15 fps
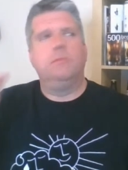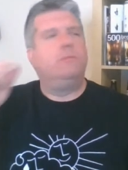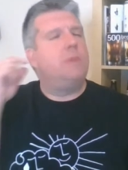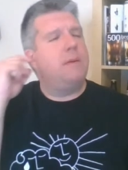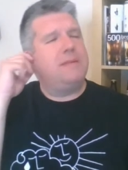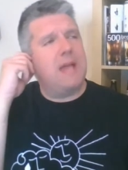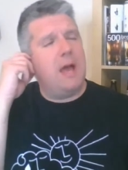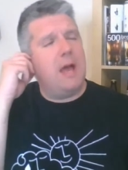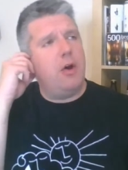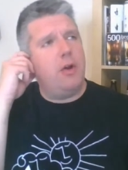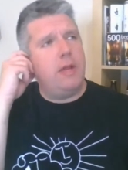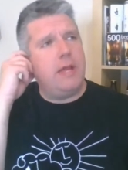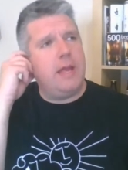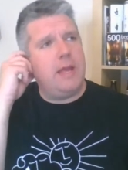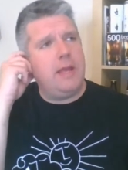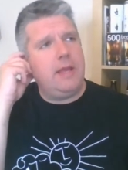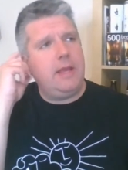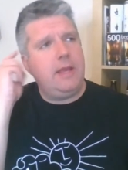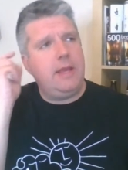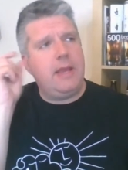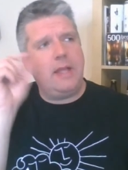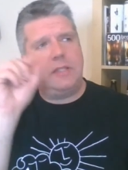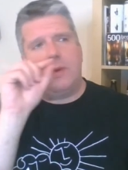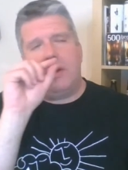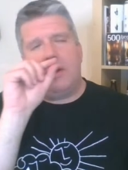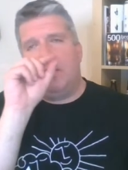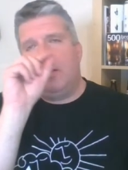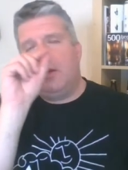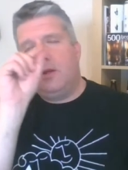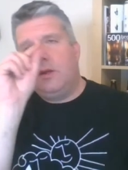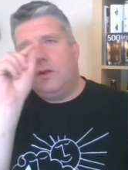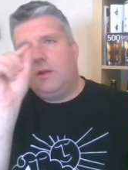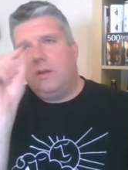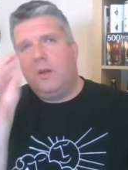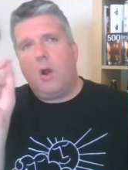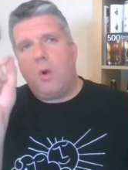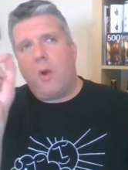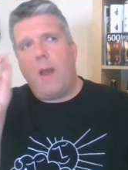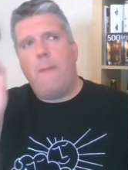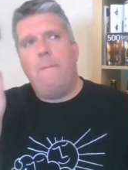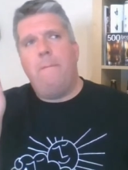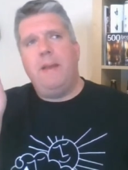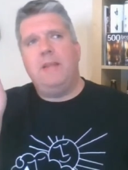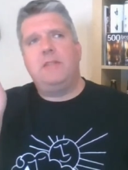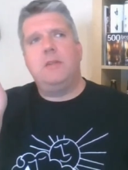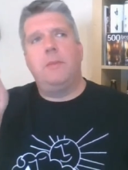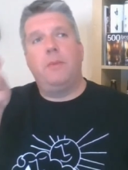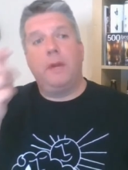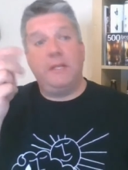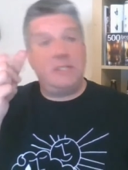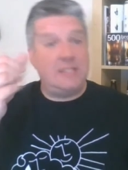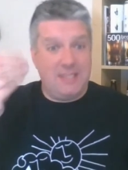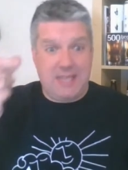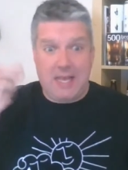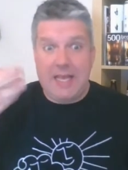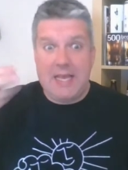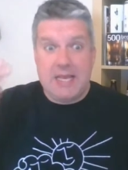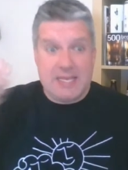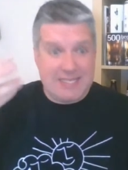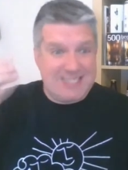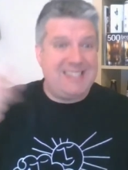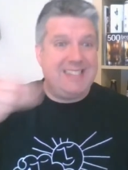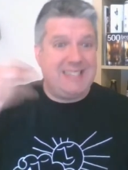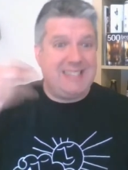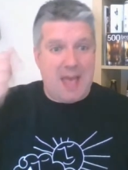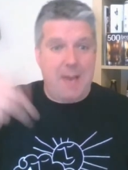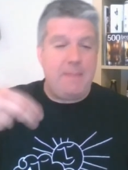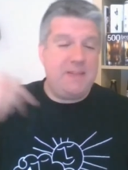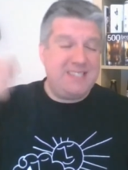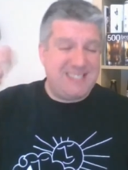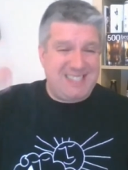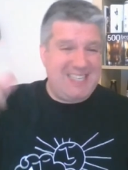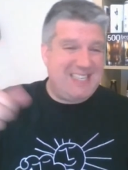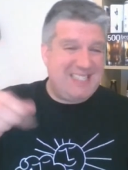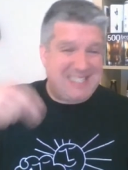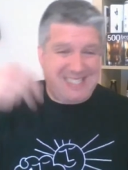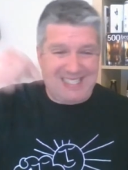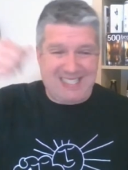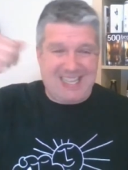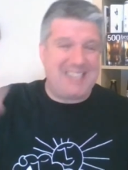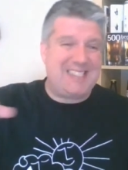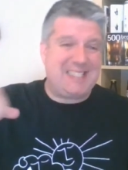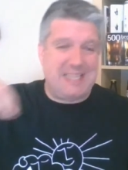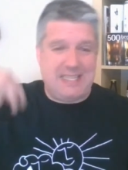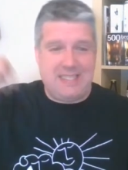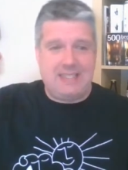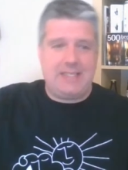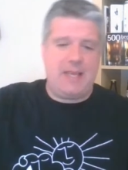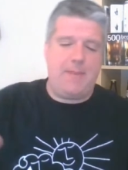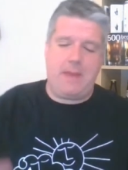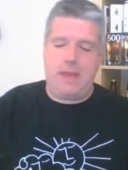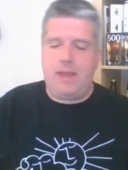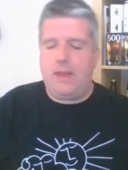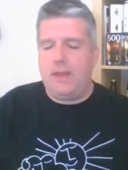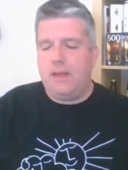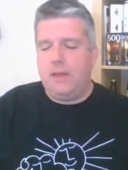Maybe slight honey kick to it. Not quite bitter, but it's zesty and zippy.